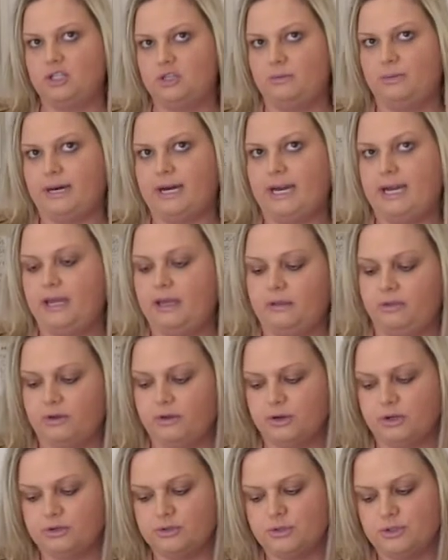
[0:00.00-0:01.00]
you buy in the
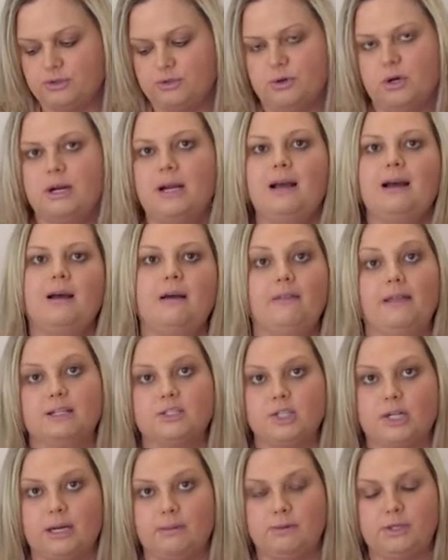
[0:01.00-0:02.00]
grocery store. That's
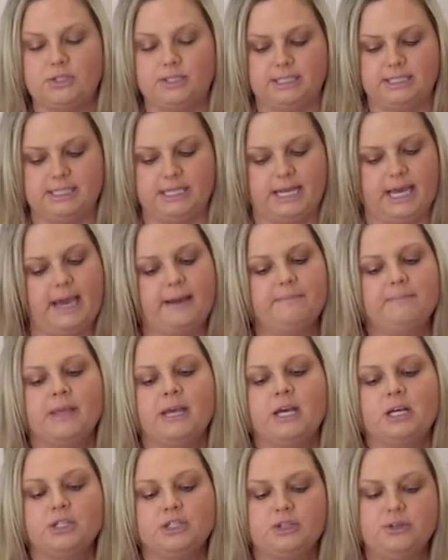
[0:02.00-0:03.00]
what I'm using today.
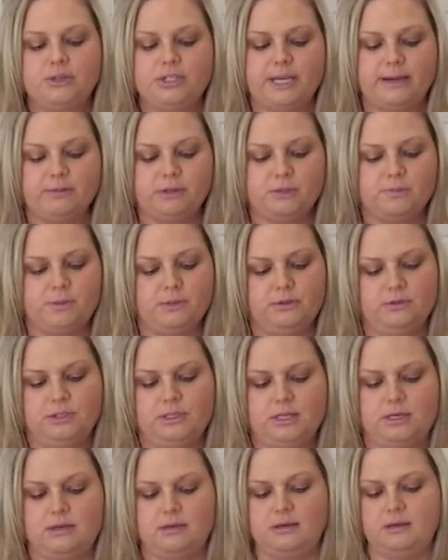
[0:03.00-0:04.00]
2
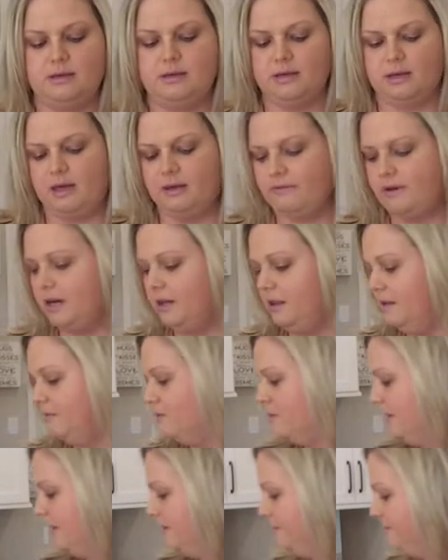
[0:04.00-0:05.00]
tablespoons of olive
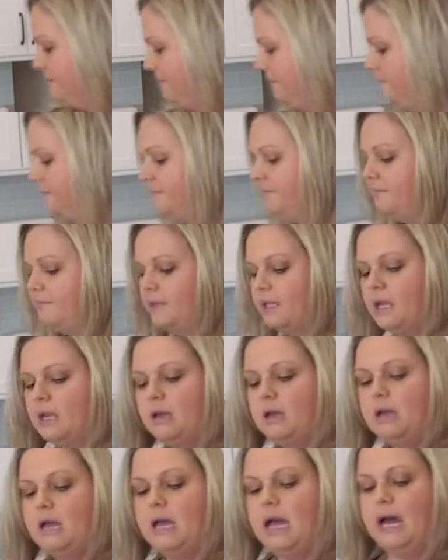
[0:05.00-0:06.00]
oil.
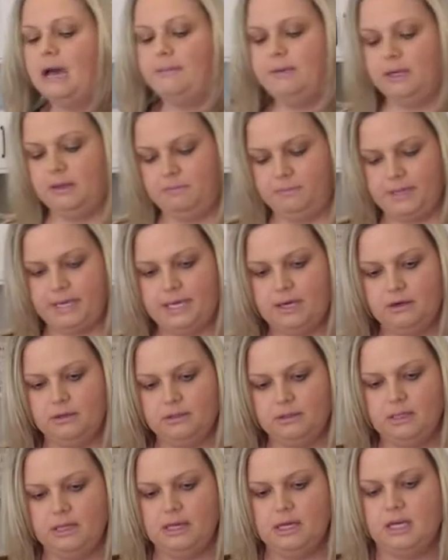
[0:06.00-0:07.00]
I'm going to
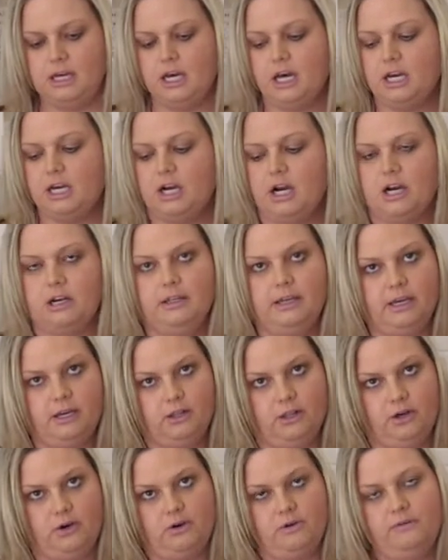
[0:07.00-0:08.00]
peel a garlic
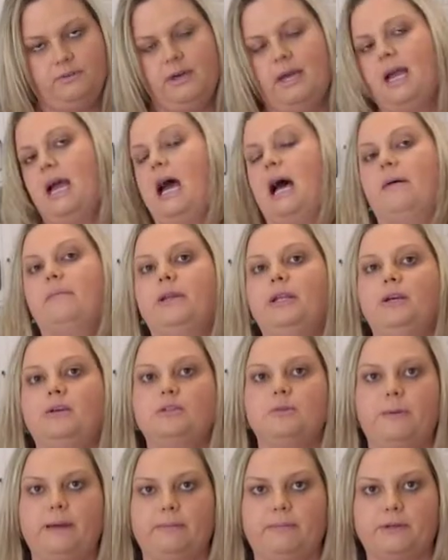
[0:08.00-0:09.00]
clove. I'm going to use
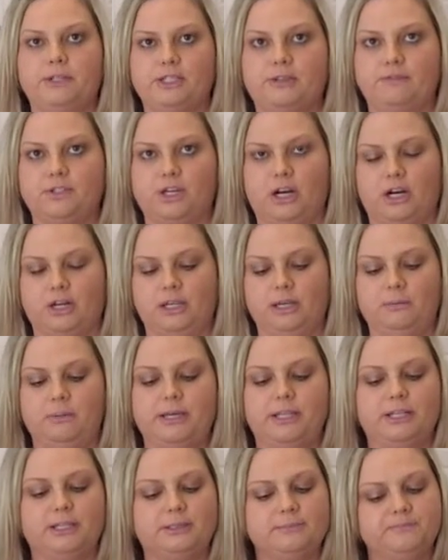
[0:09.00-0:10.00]
Pampered Chef's garlic
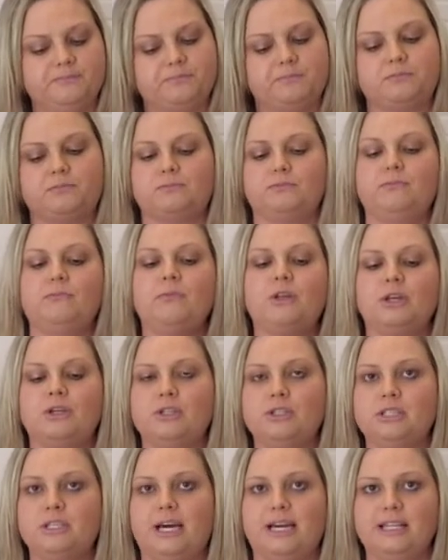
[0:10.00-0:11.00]
peeler. You
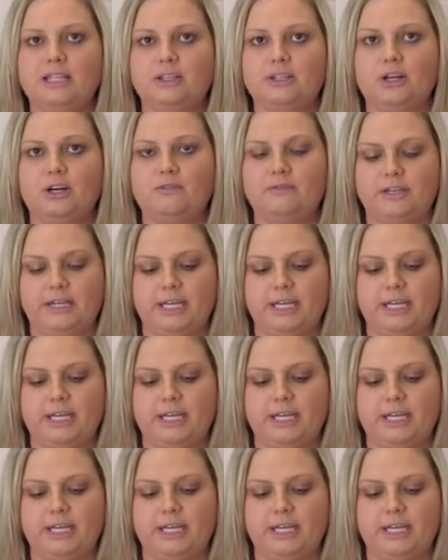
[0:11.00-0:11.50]
slide the clove in